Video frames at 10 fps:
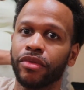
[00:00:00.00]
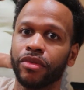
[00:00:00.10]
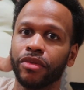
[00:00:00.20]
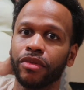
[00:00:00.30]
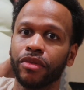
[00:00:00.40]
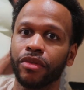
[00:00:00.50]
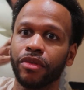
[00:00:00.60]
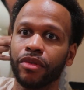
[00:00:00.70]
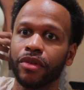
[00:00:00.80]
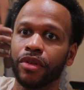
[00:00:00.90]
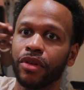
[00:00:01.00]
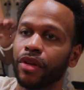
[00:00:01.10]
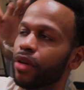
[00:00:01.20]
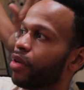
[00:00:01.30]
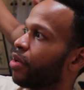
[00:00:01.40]
finish.
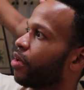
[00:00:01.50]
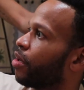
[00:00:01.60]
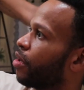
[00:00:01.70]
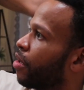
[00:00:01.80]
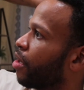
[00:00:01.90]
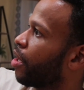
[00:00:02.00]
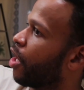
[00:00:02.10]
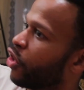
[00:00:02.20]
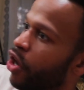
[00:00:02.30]
It's, this is